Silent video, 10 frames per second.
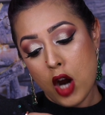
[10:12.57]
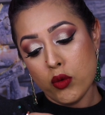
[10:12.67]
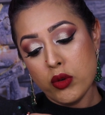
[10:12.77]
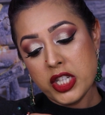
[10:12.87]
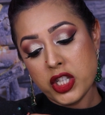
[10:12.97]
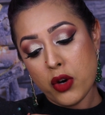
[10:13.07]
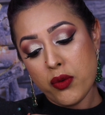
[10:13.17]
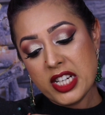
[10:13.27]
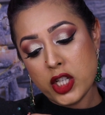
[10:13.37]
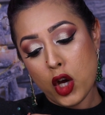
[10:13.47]

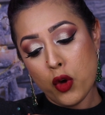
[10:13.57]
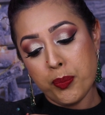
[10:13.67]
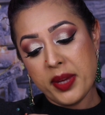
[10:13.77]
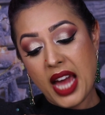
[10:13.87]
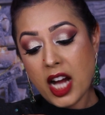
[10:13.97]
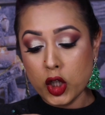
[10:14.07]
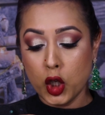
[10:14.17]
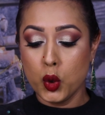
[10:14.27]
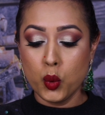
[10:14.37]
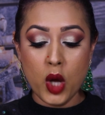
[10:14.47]
Ristoretto
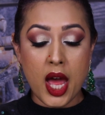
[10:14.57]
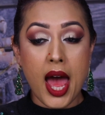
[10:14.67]
Bianco